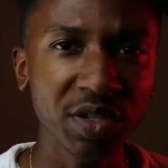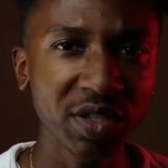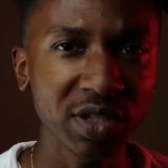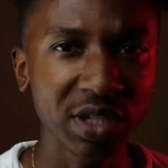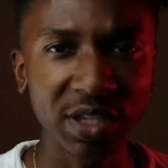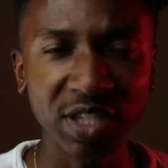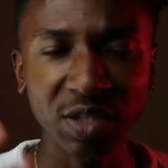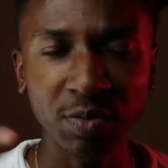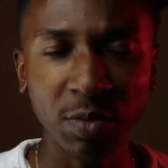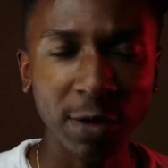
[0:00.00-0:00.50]
the
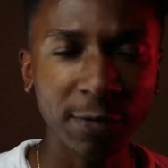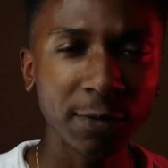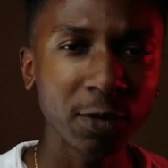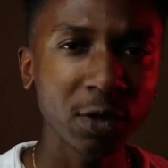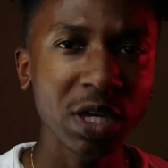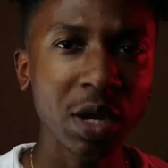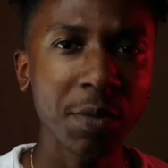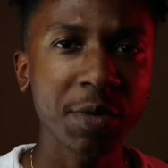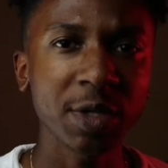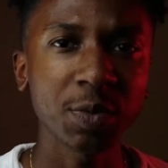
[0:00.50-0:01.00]
smartphone
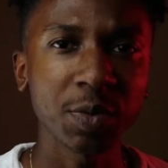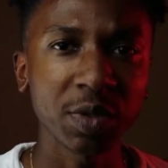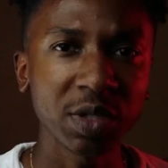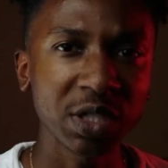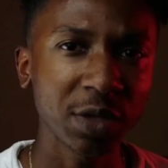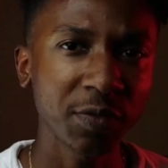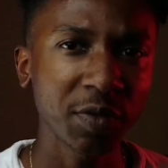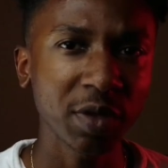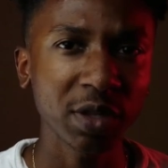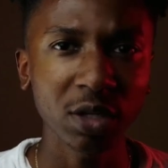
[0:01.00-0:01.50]
cameras
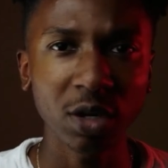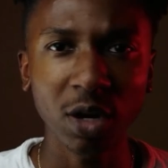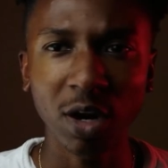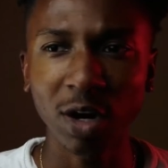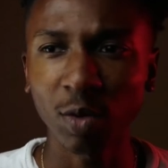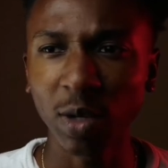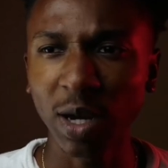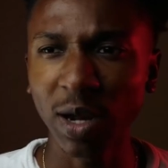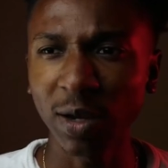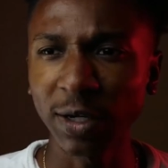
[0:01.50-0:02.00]
specifically, are
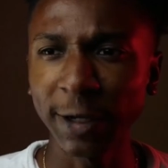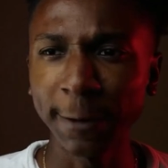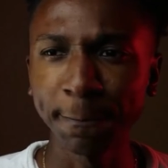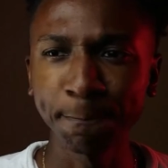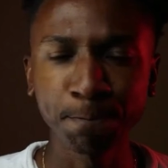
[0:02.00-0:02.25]
around